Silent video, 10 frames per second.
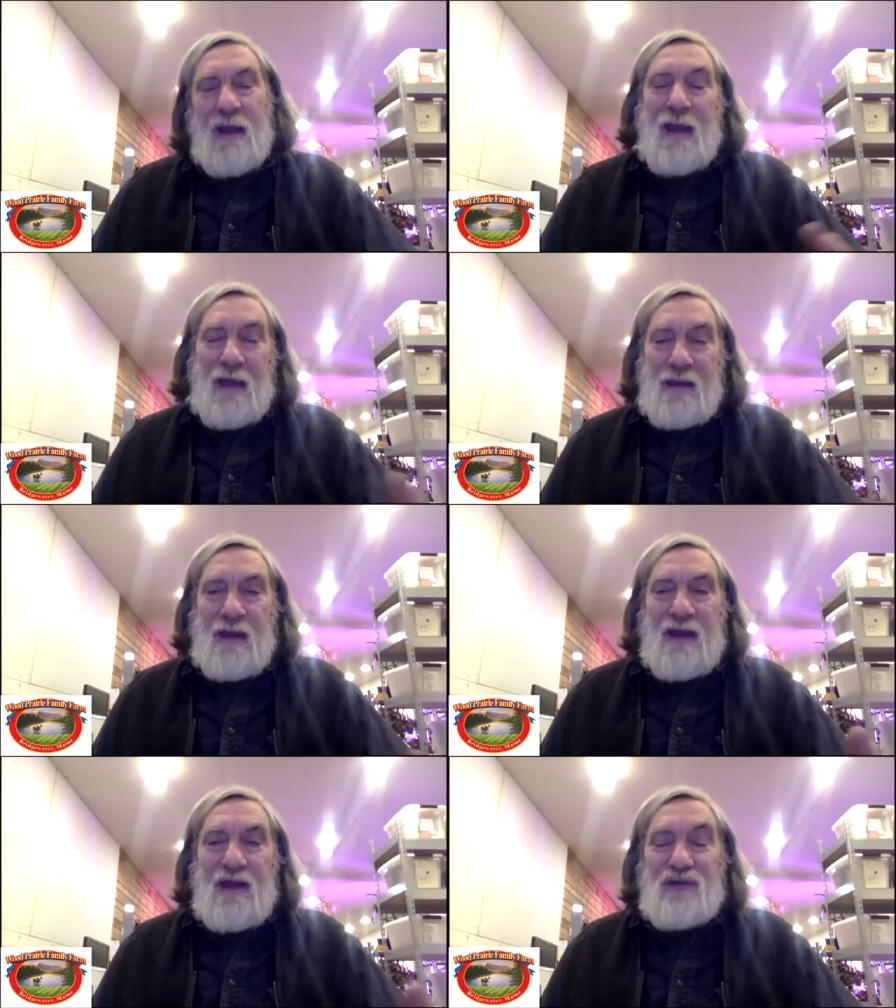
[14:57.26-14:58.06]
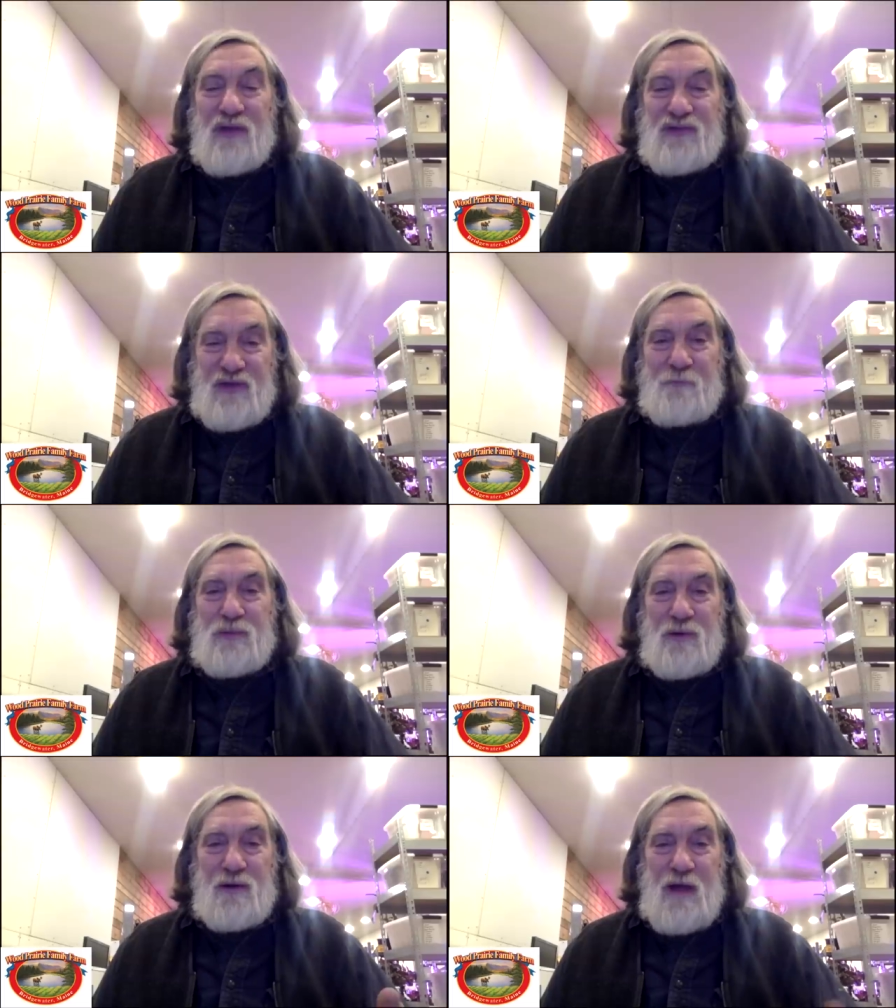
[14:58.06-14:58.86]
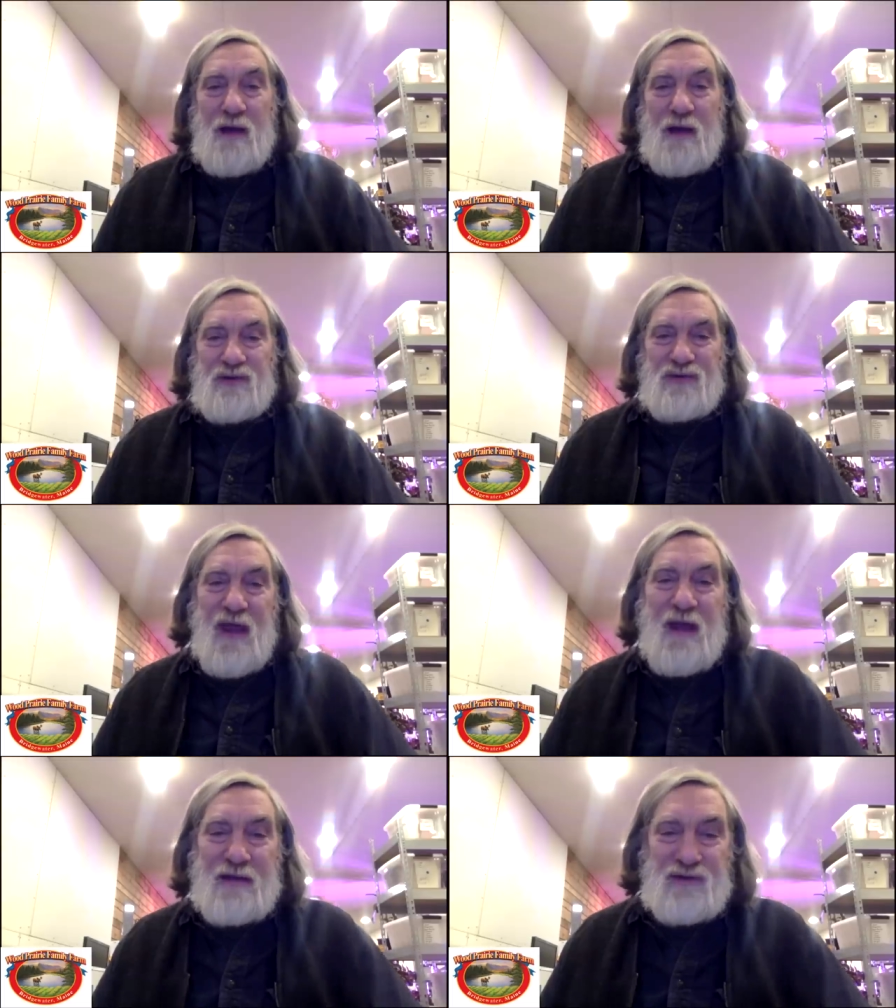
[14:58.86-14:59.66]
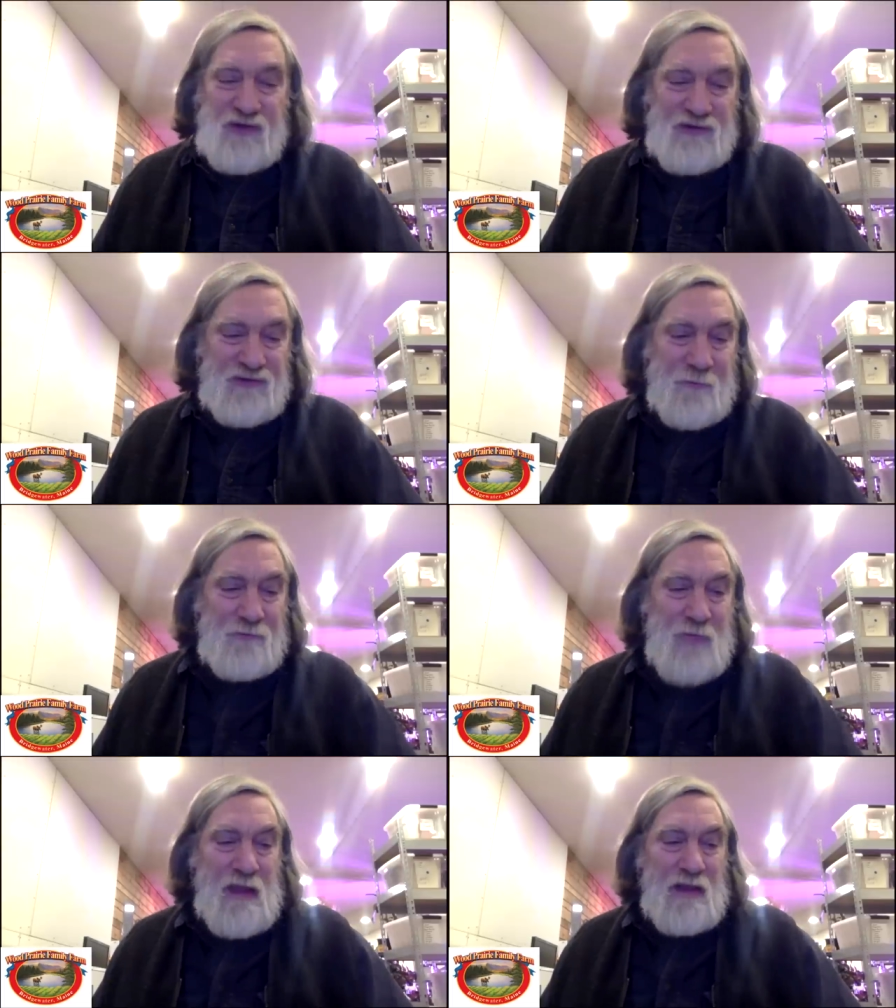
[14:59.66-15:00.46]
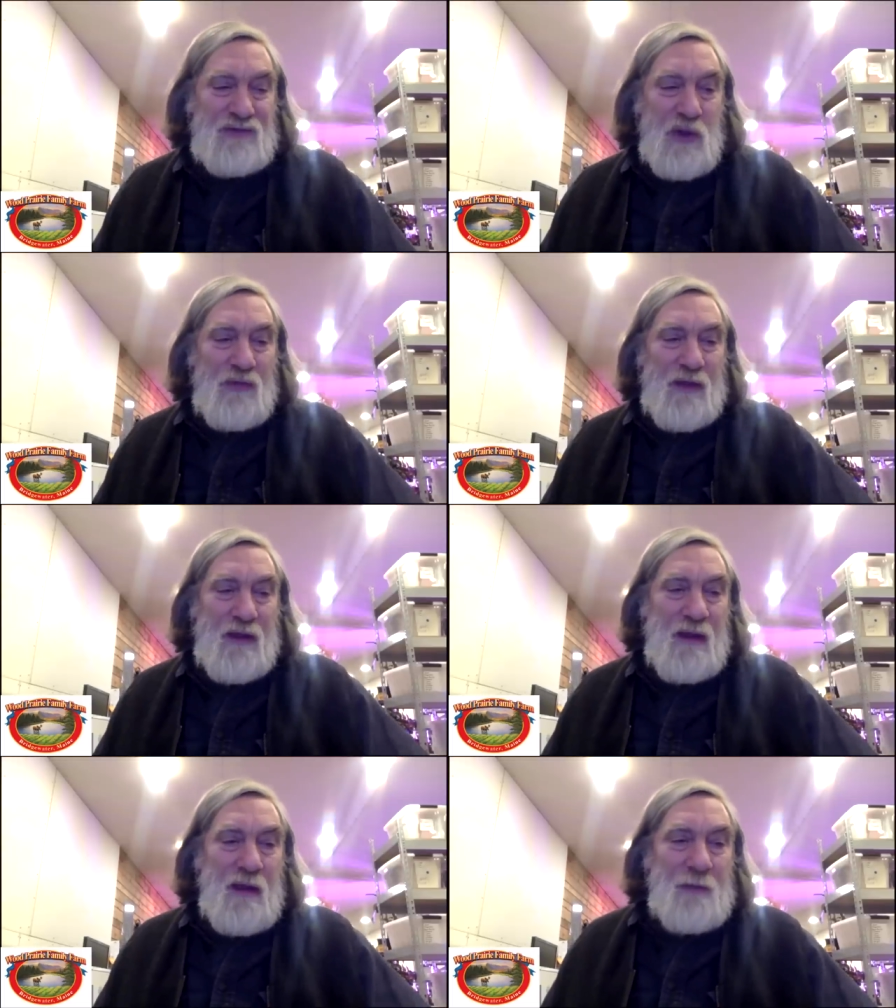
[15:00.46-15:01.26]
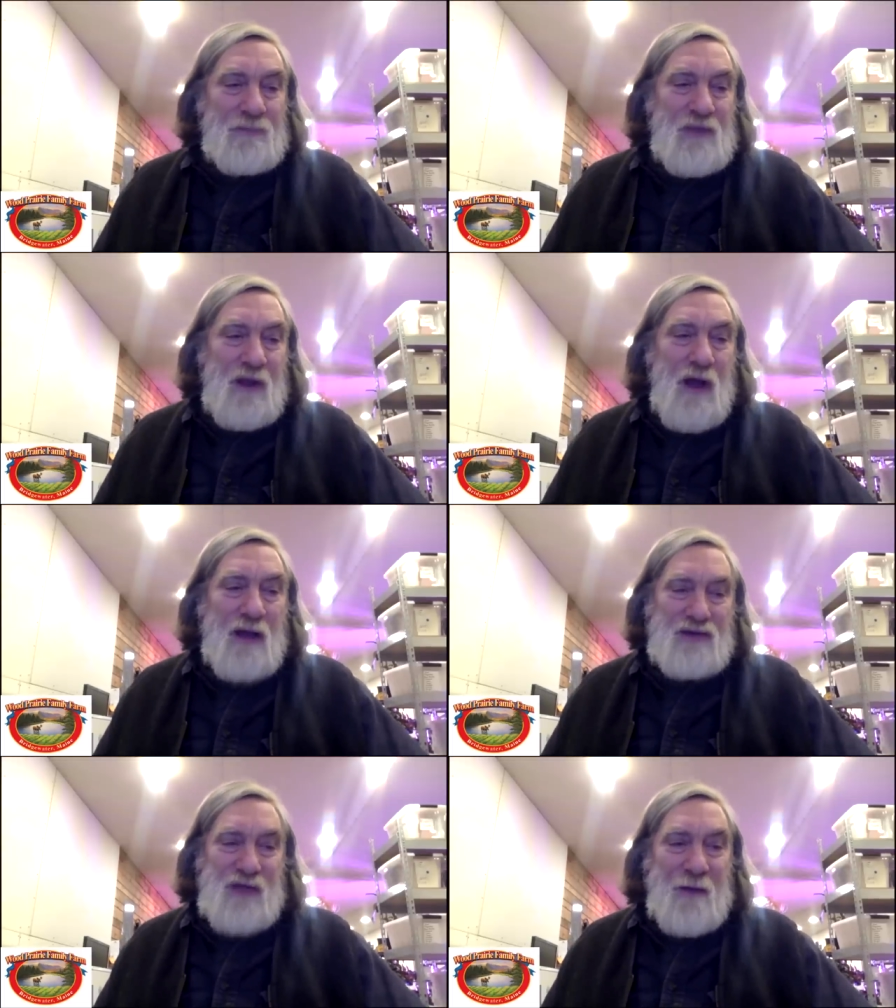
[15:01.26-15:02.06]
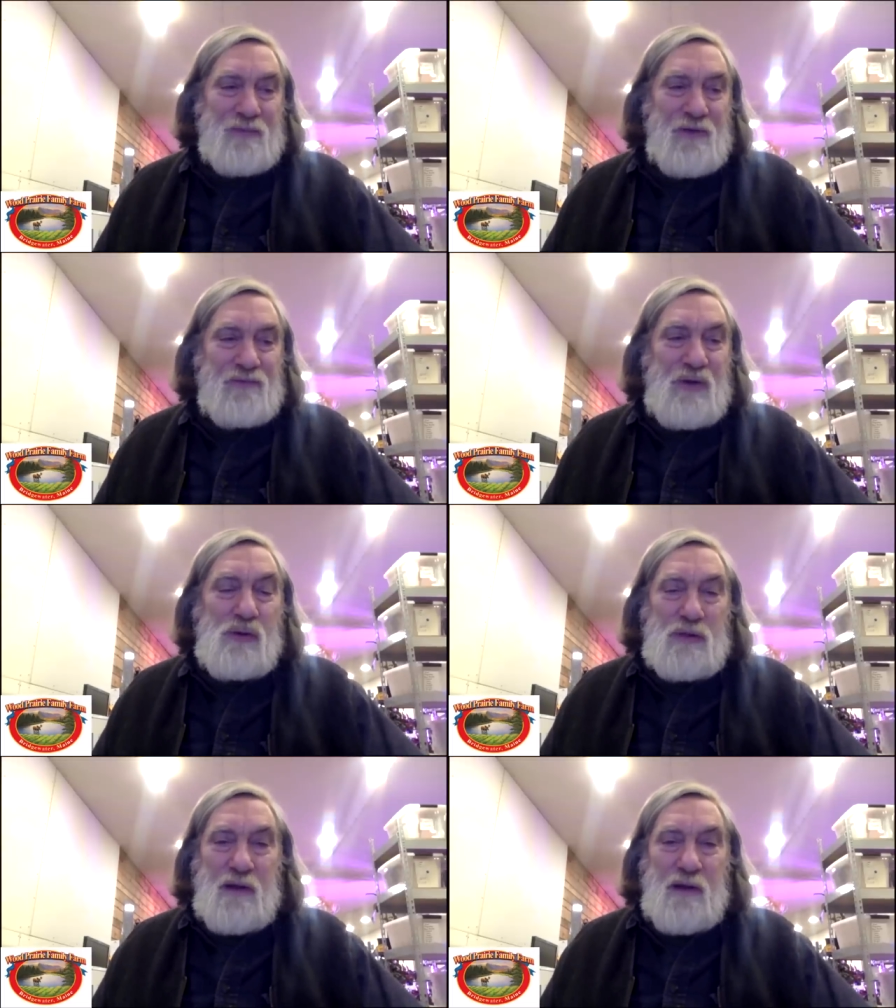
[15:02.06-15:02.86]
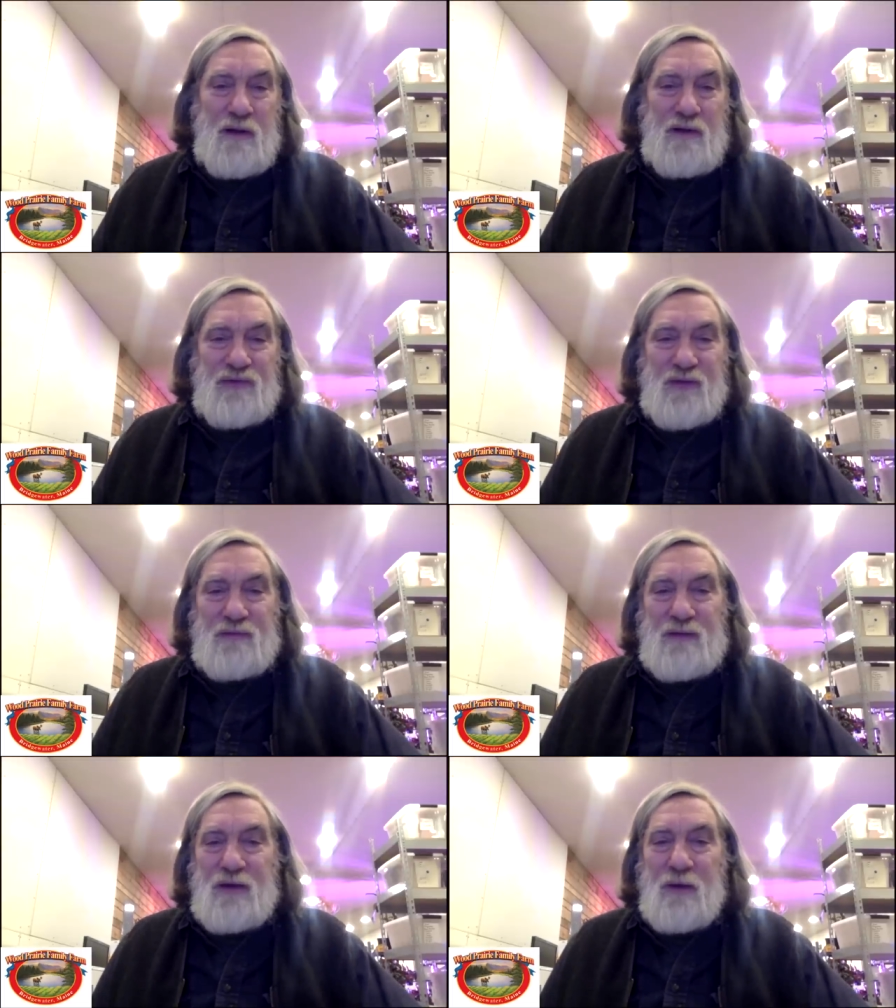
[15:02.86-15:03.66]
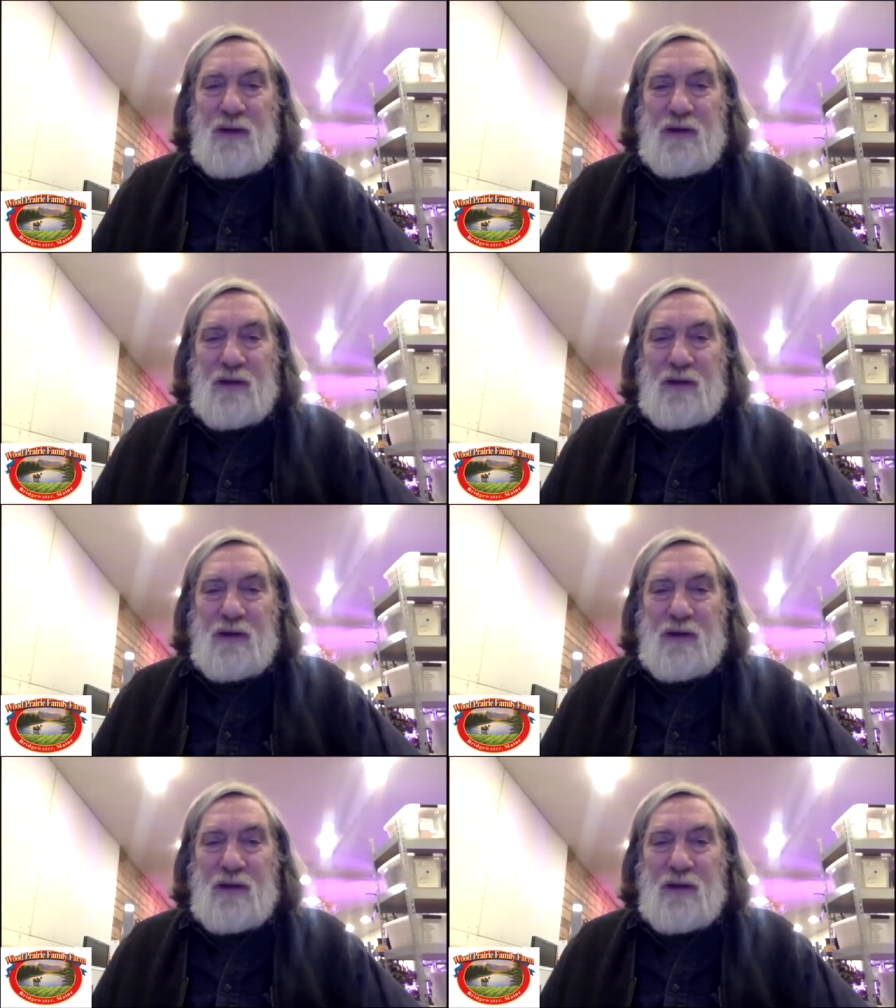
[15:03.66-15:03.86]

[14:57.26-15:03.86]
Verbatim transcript: And it, it is a simpler to understand system. So the the concept of nuclear is a